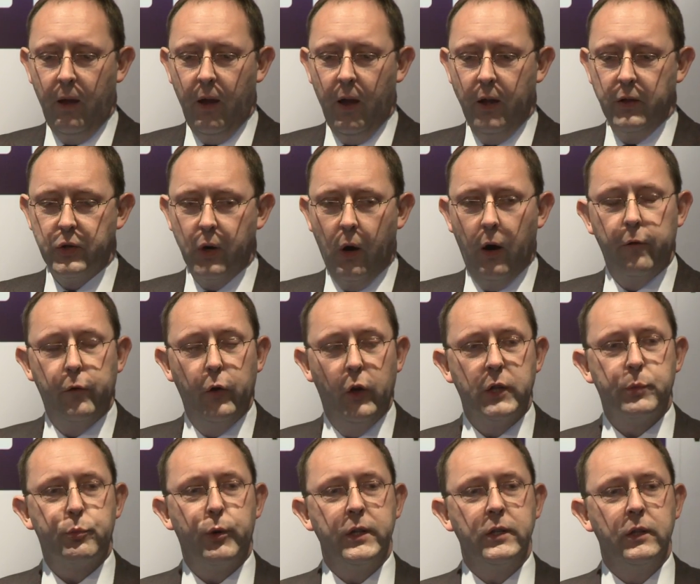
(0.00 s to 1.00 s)
And so our
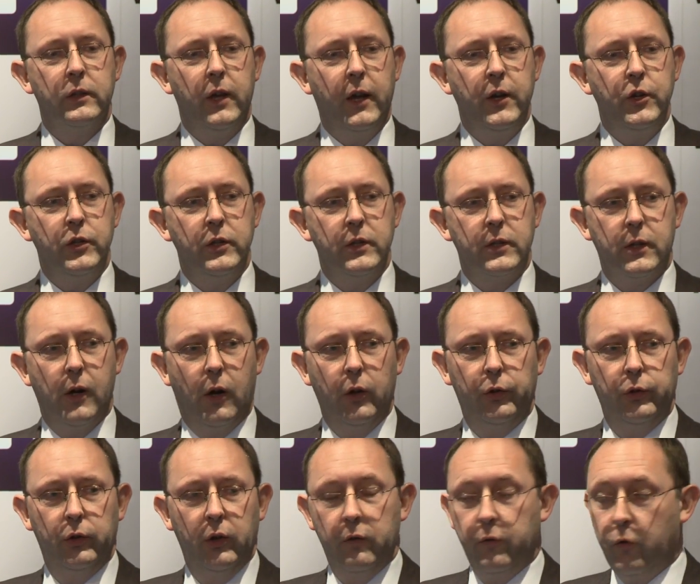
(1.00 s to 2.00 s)
first presentation started at